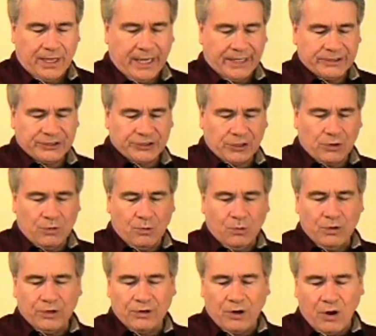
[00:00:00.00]
And so
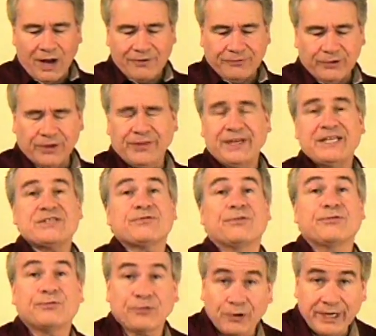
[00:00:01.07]
we're offering these for
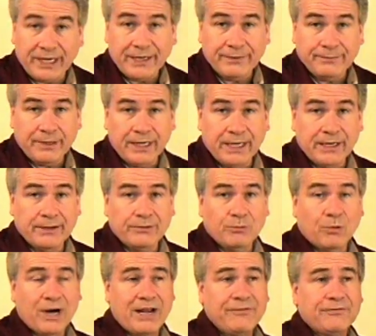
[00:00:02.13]
free and
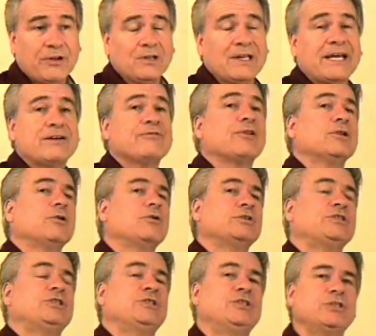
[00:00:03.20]
what I felt led of the
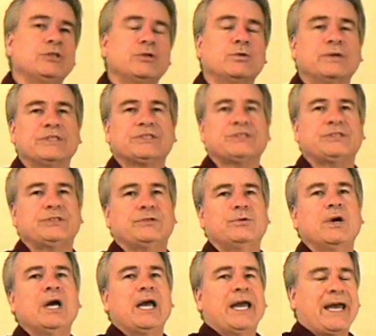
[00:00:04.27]
Lord to do is to
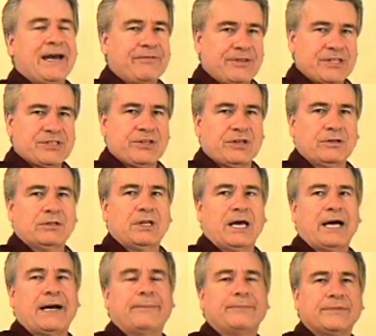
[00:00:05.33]
have this little,
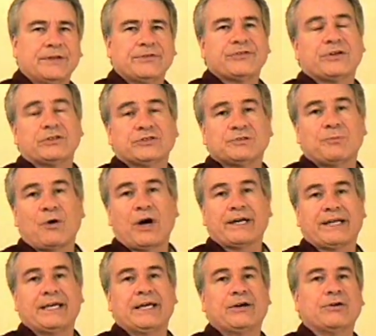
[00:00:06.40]
um, this little spot
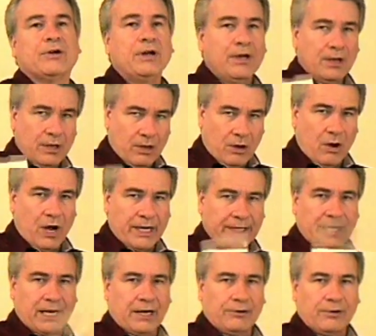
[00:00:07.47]
here on
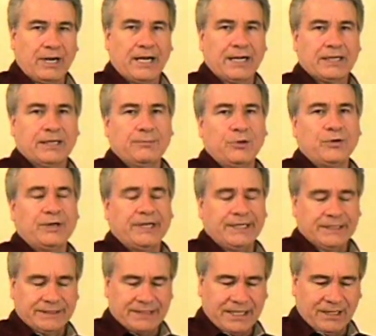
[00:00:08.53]
our uh,
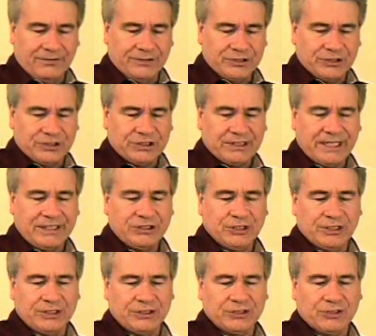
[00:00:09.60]
community television
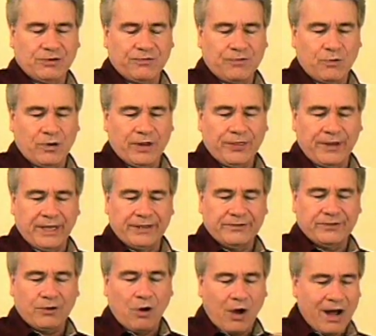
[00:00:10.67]
station and so forth, and
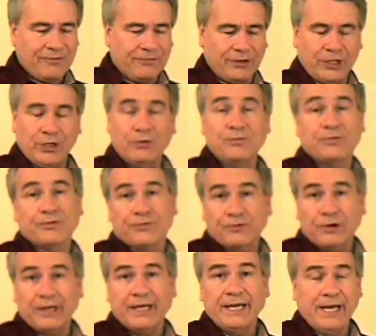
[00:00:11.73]
to offer you for
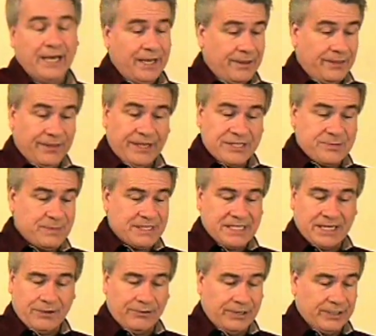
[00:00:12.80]
free these
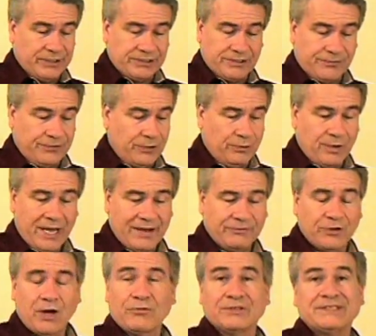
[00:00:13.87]
materials. If you have
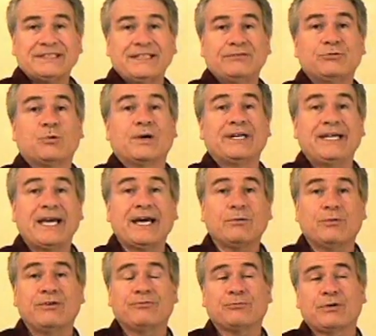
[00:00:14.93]
not received one yet,
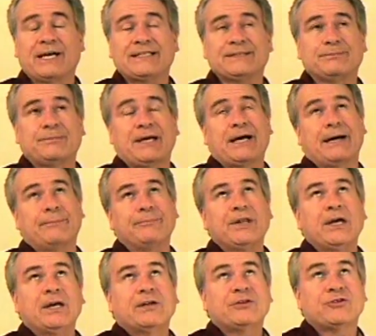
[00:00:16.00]
we've pressed, um,
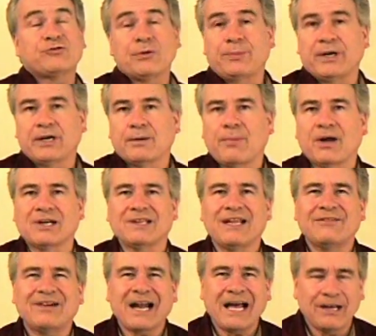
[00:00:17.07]
distributed about
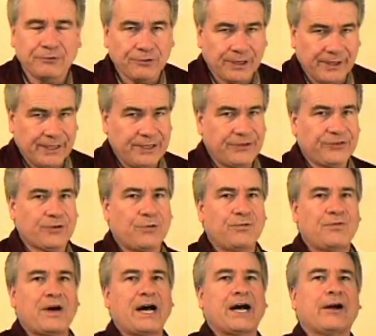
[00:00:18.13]
1,100 of these so
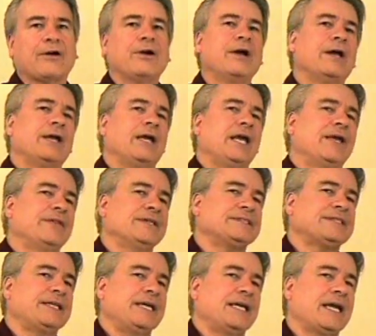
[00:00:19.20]
far in the
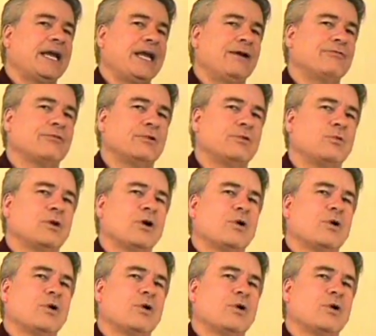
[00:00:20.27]
city of Haverhill. We're